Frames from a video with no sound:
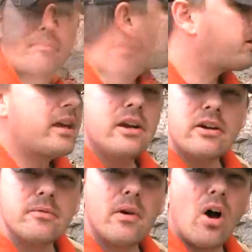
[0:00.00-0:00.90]
So
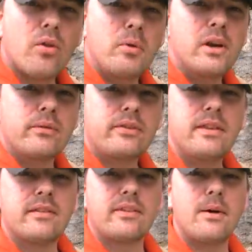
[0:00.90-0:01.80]
here, although we don't see
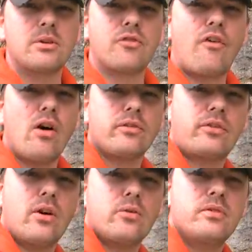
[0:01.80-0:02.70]
the sandwich fault
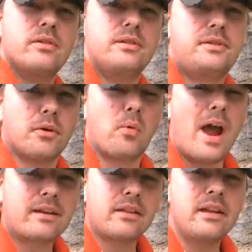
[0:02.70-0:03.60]
zone
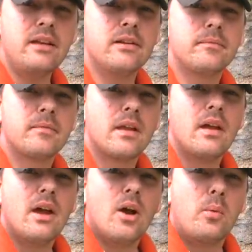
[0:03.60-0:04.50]
directly,
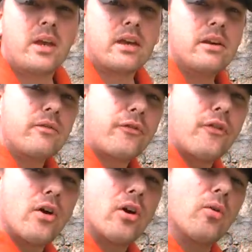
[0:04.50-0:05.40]
we can
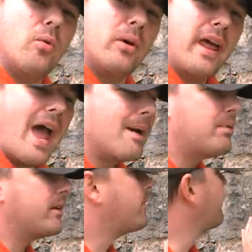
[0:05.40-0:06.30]
infer what
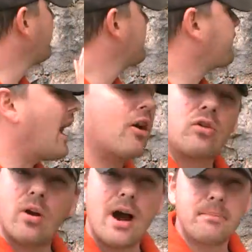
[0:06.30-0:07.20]
happened from this
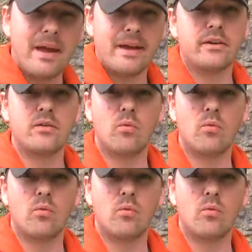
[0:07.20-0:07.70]
outcrop and